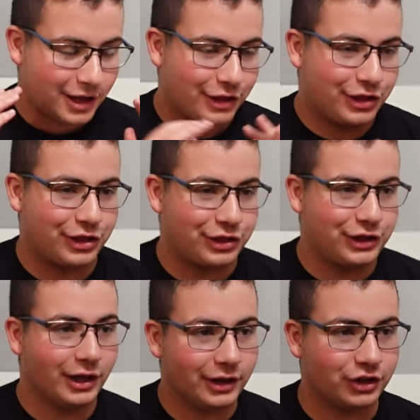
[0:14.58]

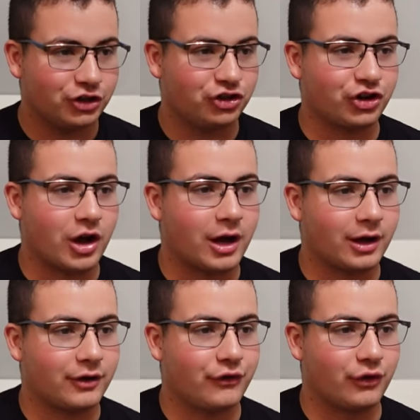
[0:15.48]
still in
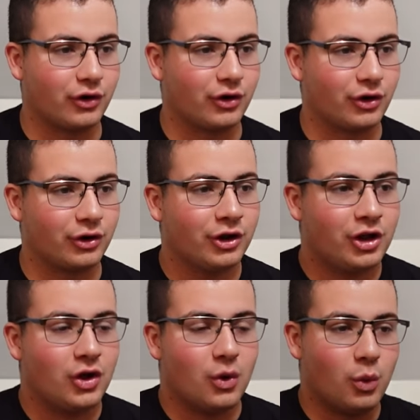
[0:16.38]
shock for
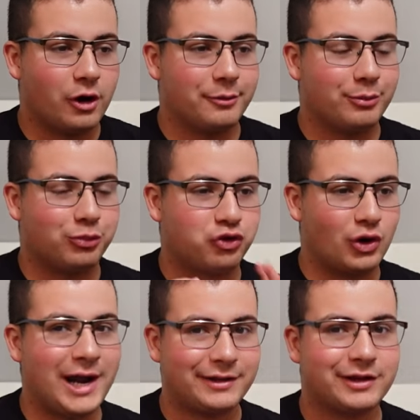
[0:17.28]
what
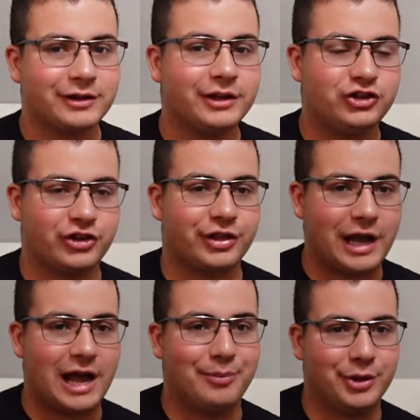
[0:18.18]
practically just
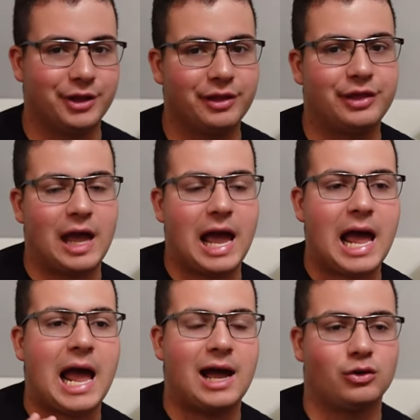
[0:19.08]
happened
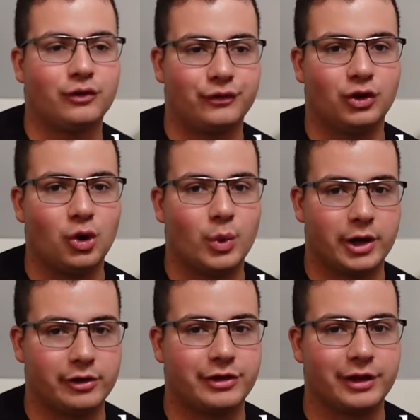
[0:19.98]
out of
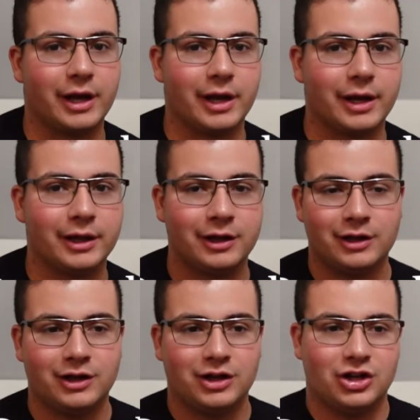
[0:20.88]
nowhere today.
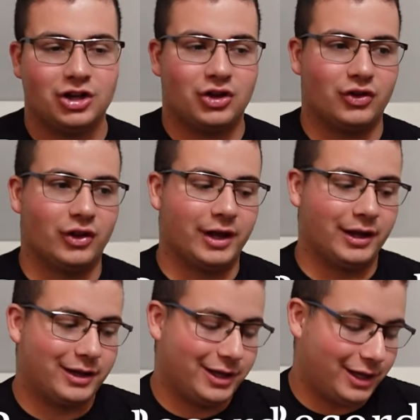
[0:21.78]

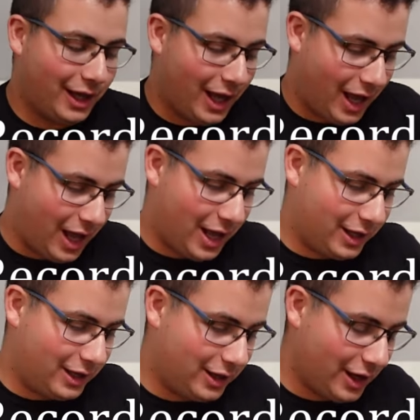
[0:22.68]
Like,
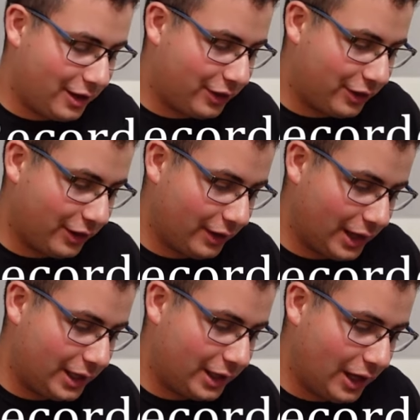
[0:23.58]
I guess,
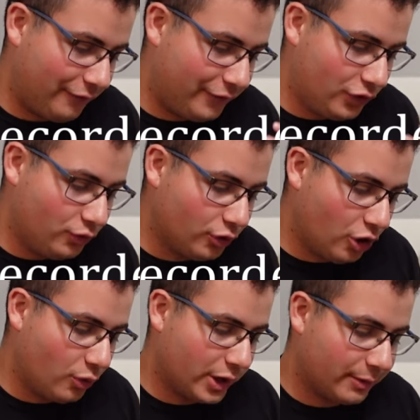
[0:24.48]
like, if you
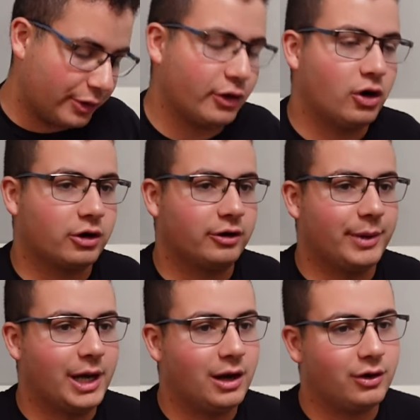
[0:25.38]
know what I'm talking
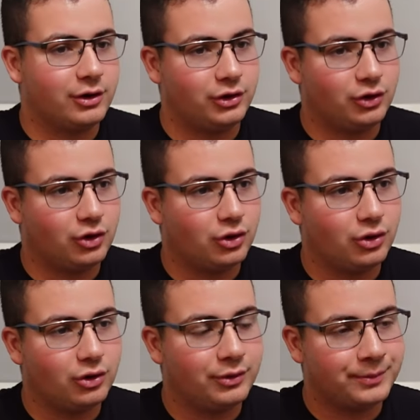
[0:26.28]
about,
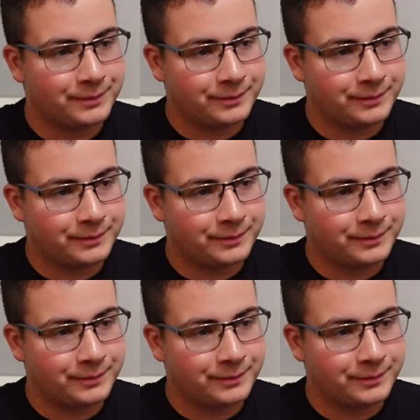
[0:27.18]
you'll